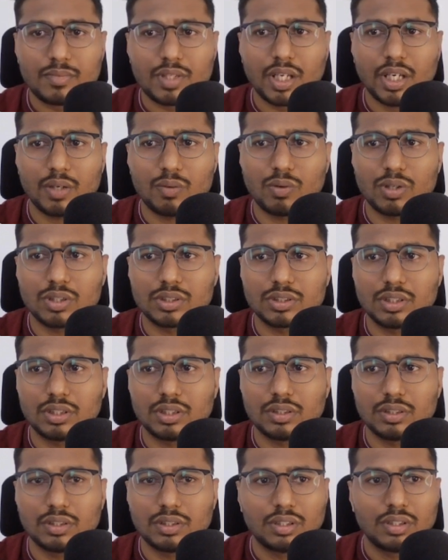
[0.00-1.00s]
It was
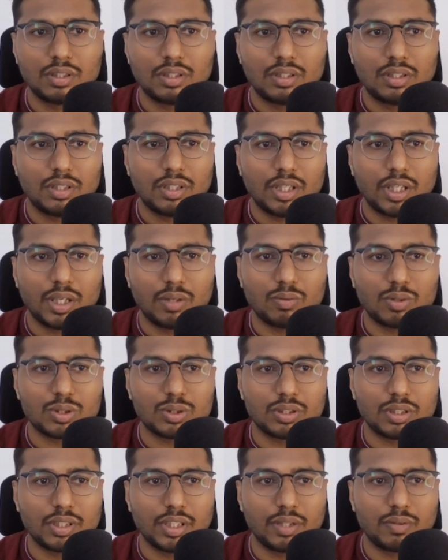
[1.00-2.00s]
the it
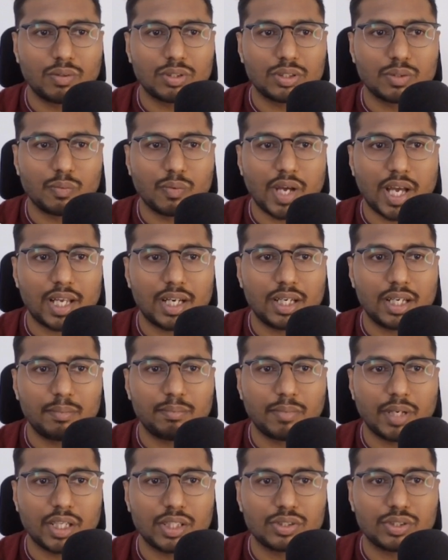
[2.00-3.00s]
was a var lib
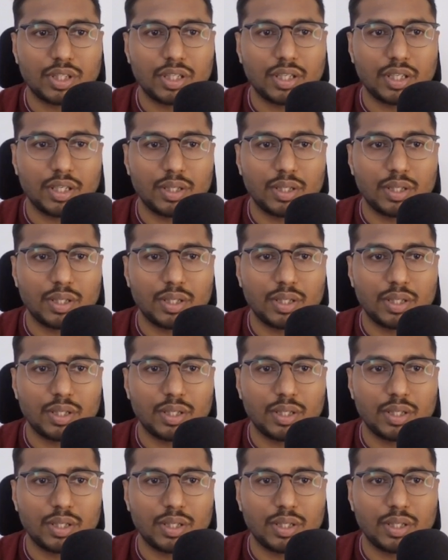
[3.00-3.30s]
mysql,